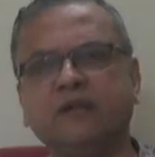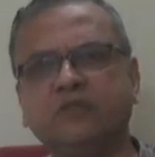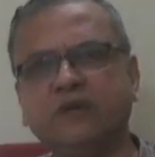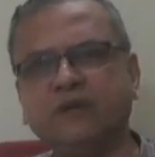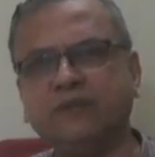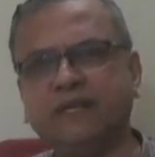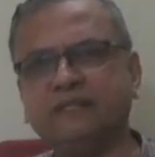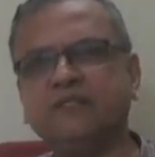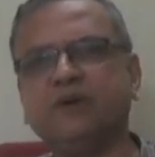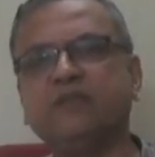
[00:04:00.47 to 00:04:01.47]
So
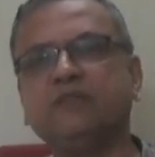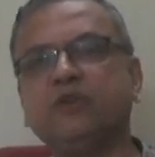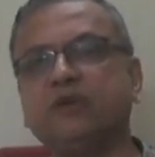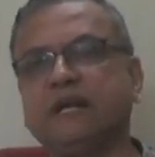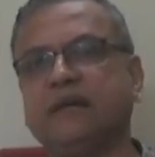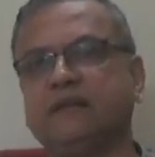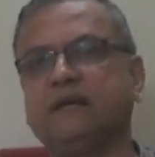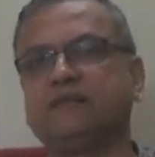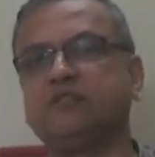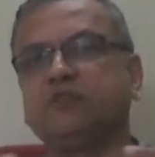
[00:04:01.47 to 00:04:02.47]
liberation theology looked at
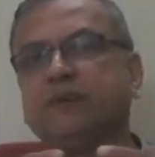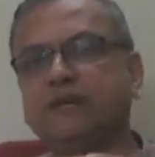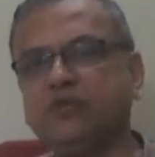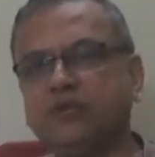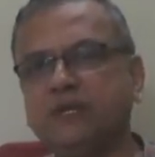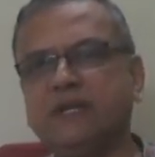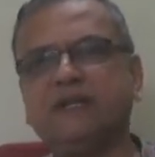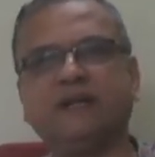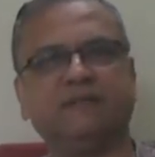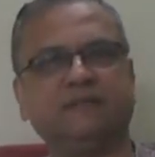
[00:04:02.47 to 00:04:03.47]
as a spiritual
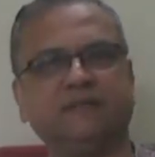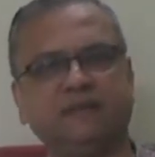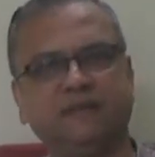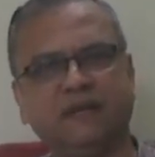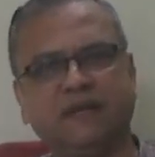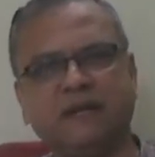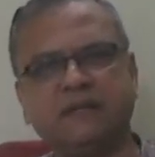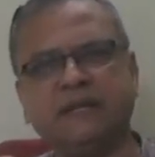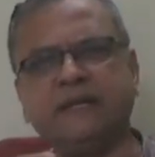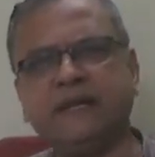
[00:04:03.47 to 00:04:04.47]
endeavor, as
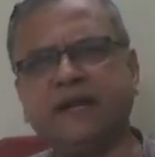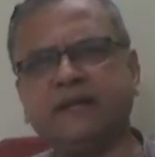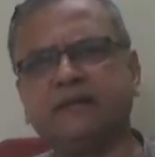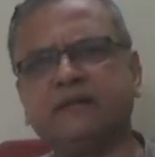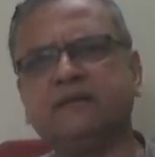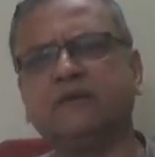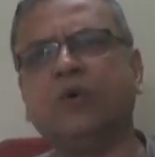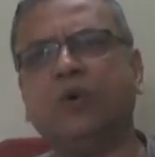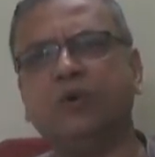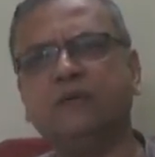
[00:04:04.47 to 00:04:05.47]
an integrated
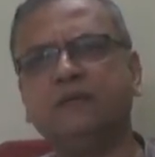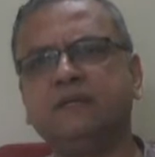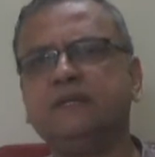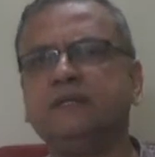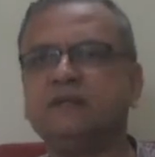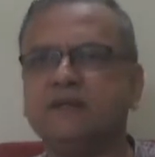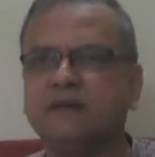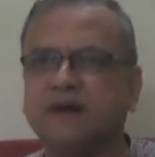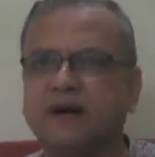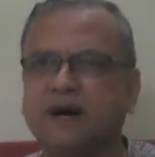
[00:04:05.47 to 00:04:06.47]
whole,
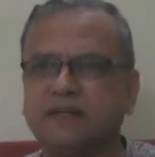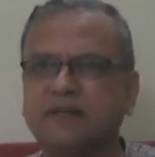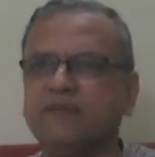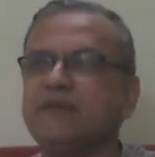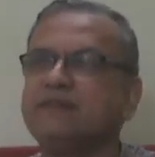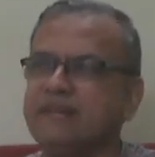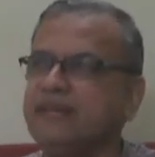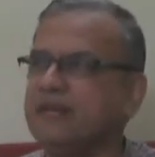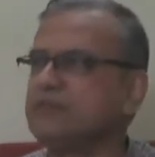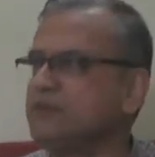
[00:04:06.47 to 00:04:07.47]
I think we'd
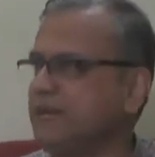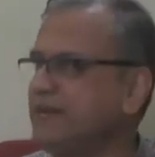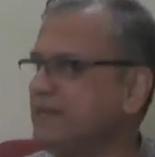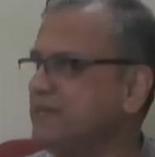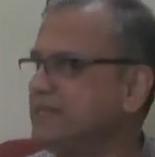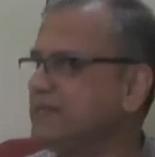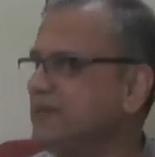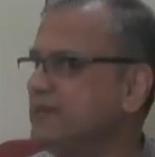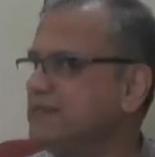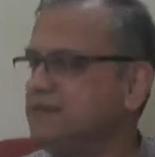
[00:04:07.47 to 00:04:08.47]
say yes to that liberation
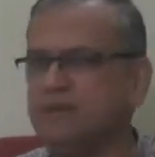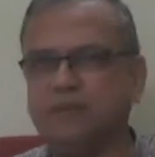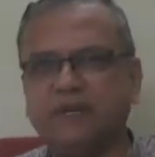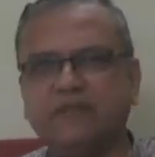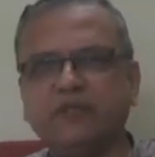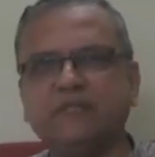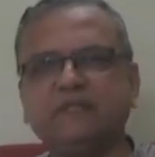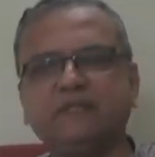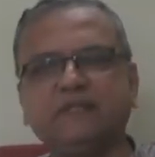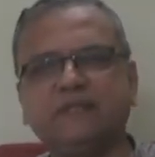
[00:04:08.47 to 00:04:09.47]
theology. But if you
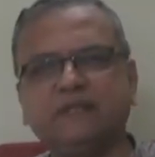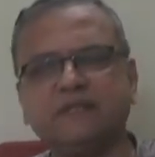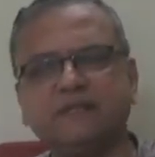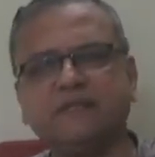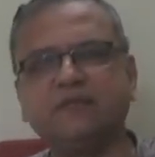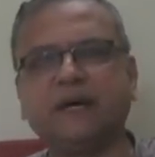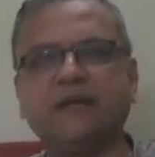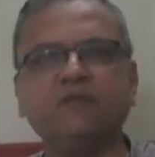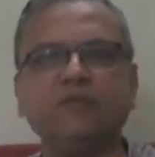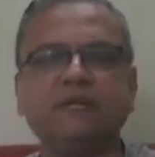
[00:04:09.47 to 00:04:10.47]
just consider man
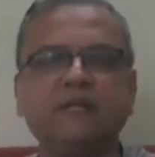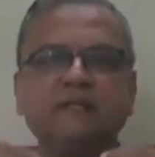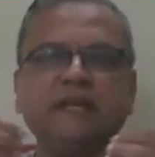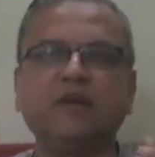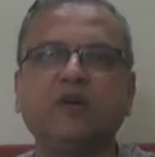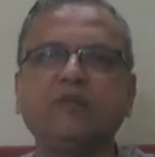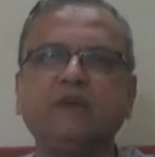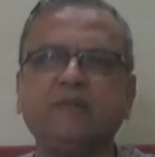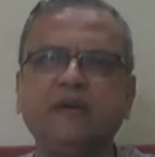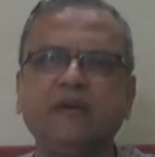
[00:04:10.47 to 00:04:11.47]
and woman as an
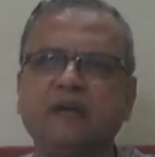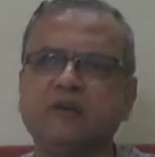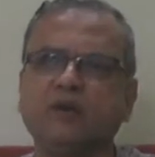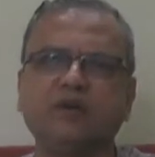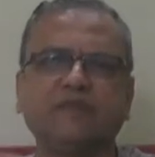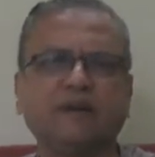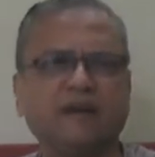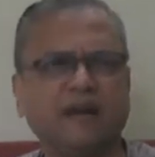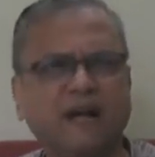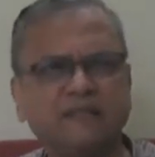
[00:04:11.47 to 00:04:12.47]
economic being and talk of
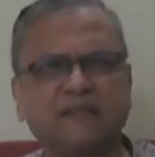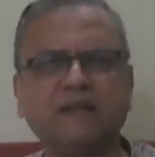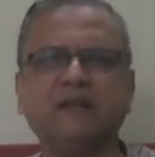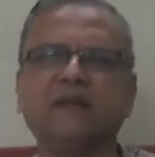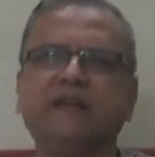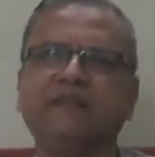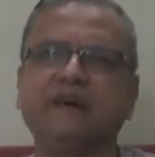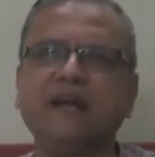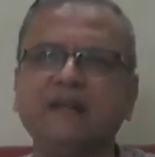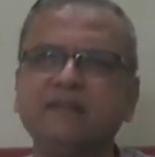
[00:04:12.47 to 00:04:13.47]
class struggle and
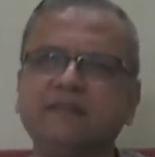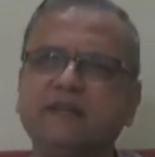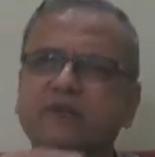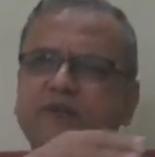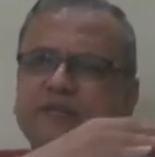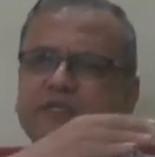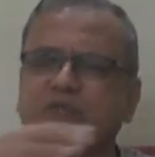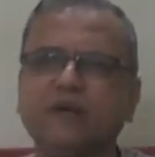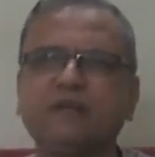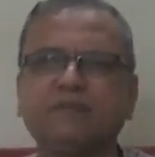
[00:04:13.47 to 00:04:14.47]
violence and, you know,
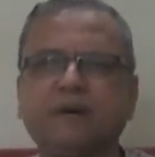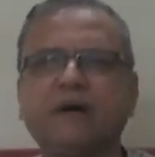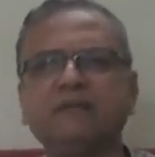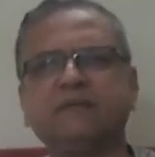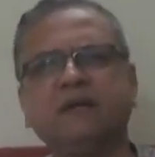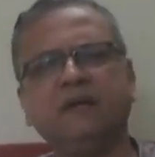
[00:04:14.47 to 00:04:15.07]
destroy the past,